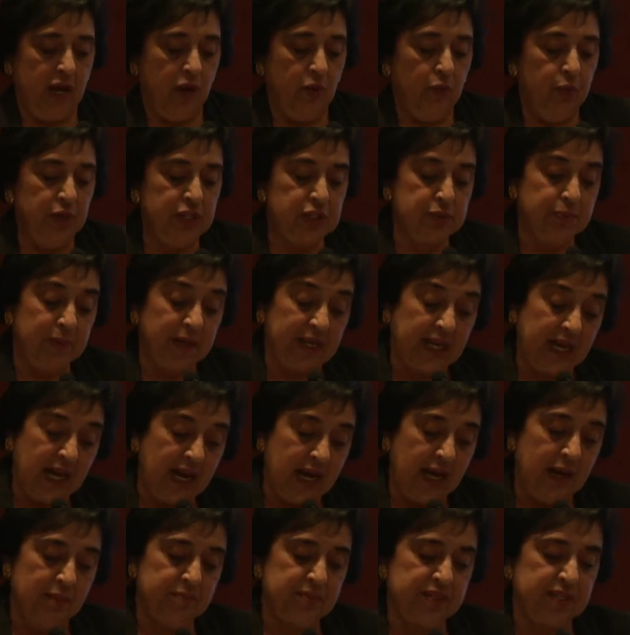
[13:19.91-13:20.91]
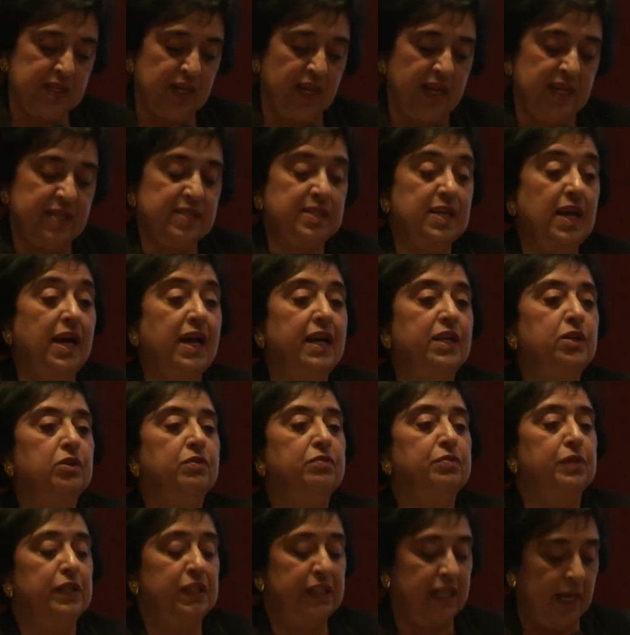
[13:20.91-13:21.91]
which becomes a side
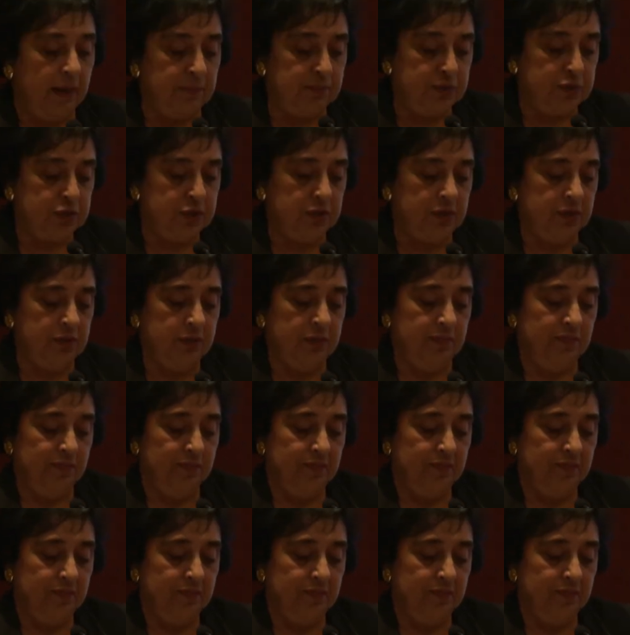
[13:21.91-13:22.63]
of redemption